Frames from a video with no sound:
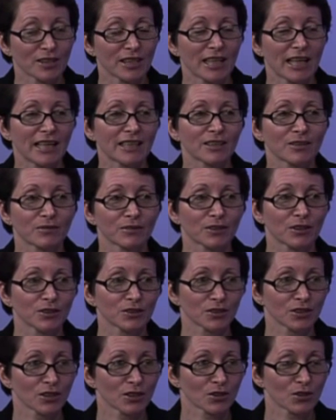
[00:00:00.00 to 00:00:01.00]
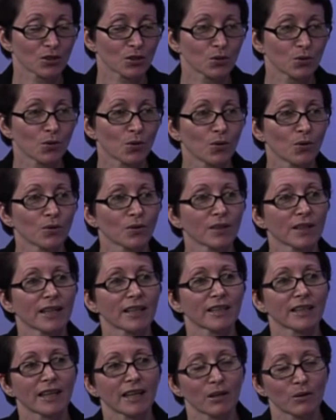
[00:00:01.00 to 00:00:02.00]
He had difficulty in school, and
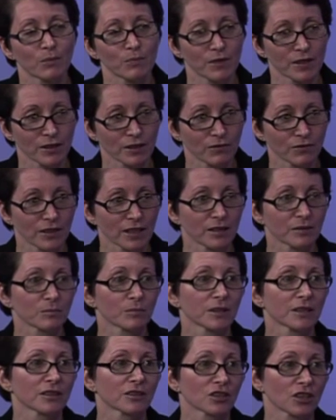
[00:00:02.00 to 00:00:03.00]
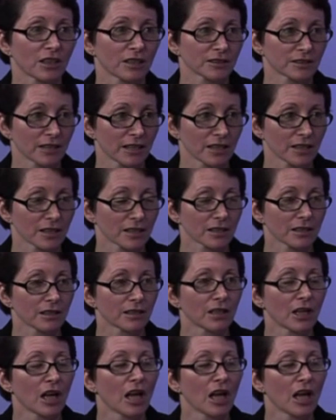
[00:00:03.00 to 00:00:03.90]
now I'm thinking of getting my child tested.